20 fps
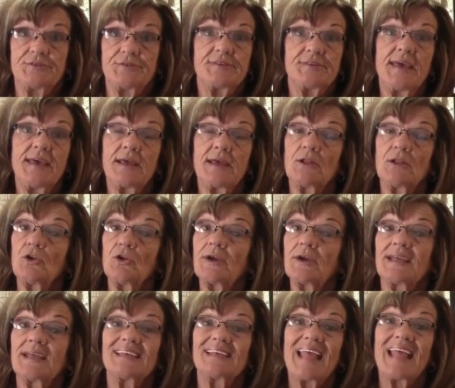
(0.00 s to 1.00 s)
to take a
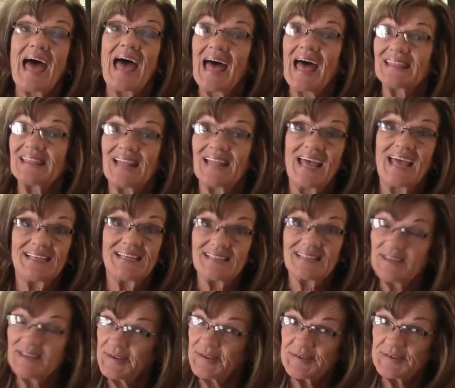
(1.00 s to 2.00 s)
look at an online
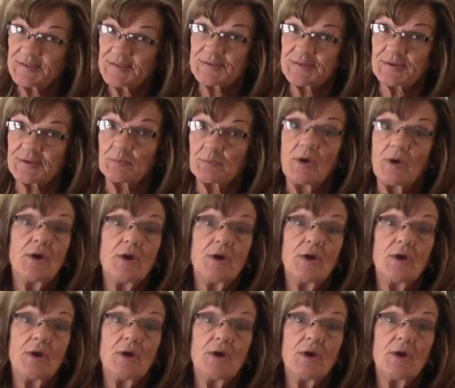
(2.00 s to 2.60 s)
cleaning system,